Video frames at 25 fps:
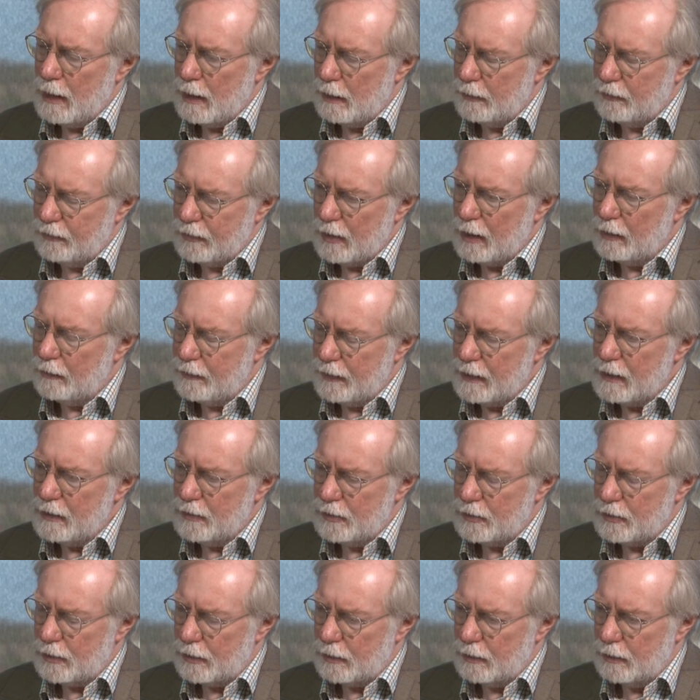South
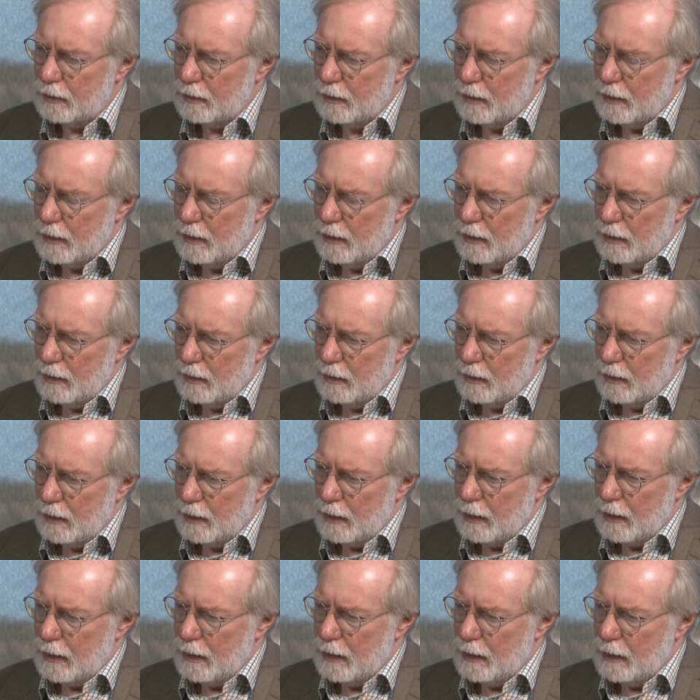Asia
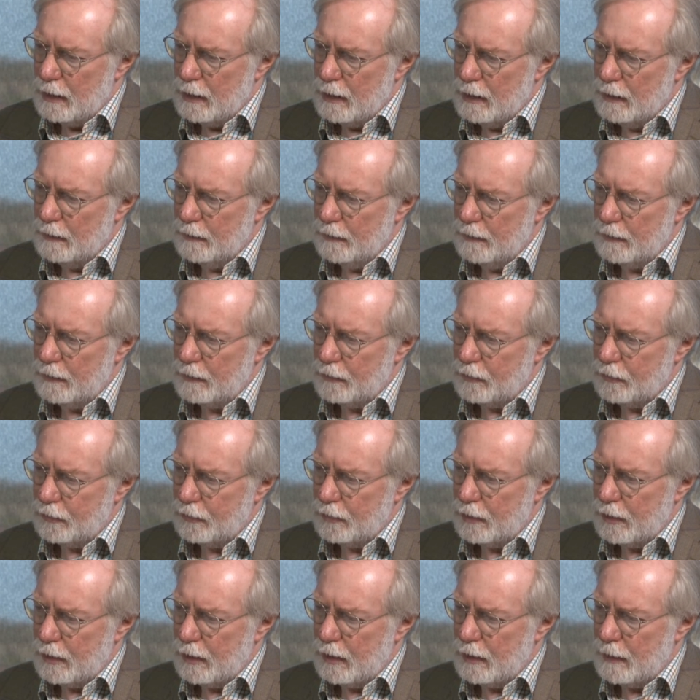in that
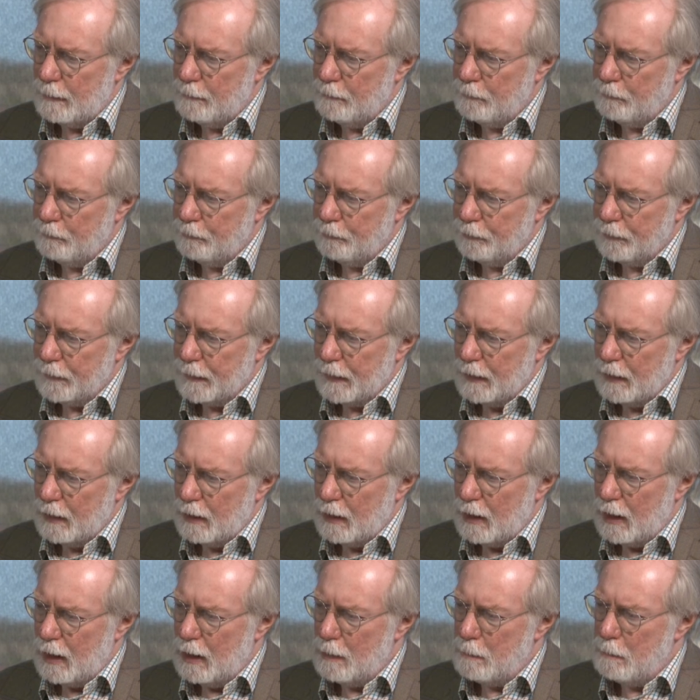
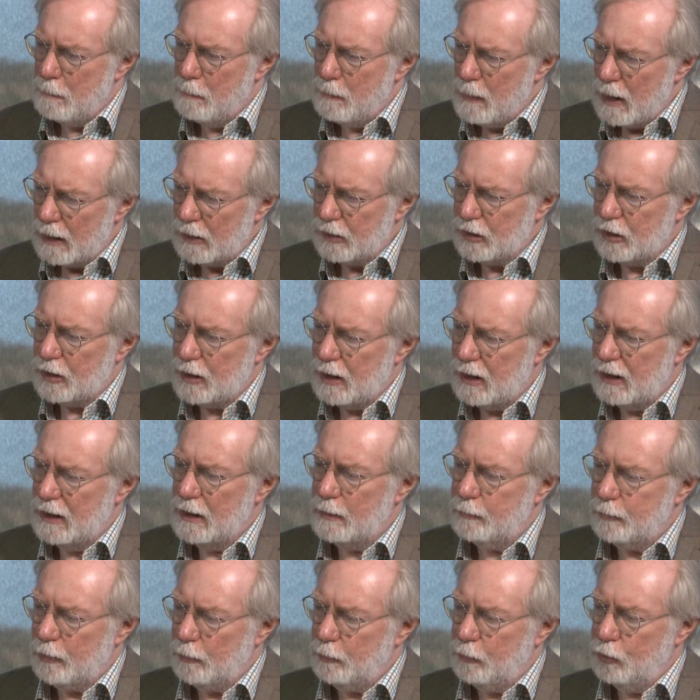a much higher
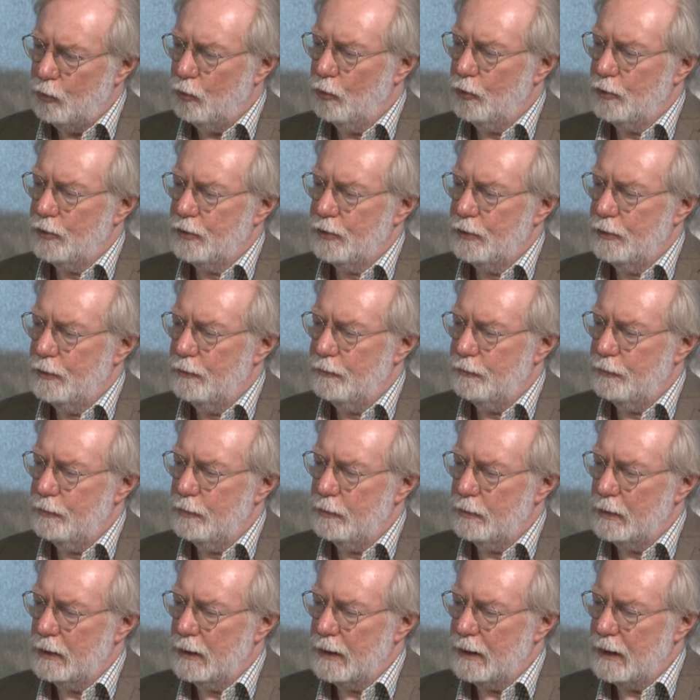proportion of
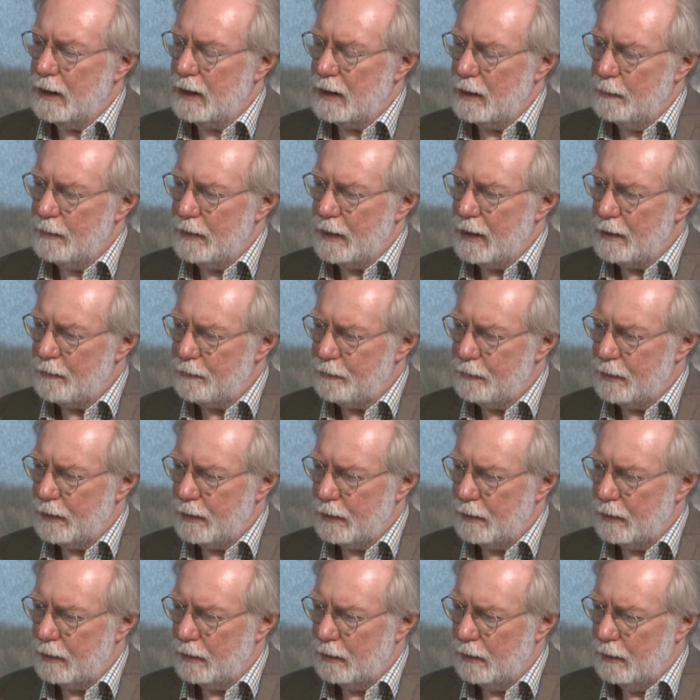rural income in
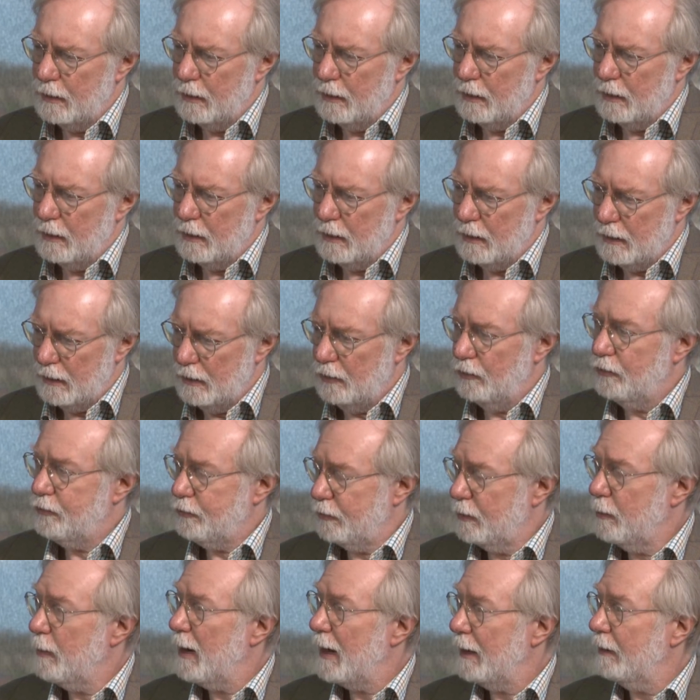Africa is
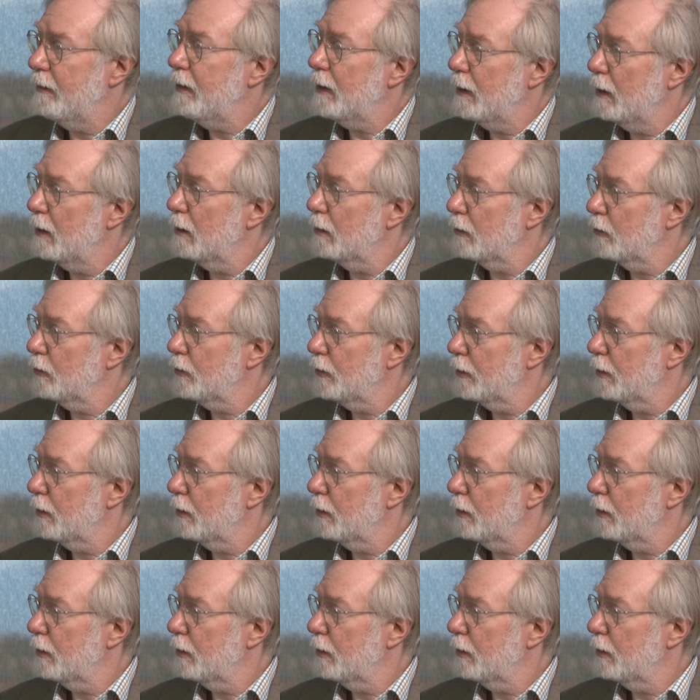from agriculture.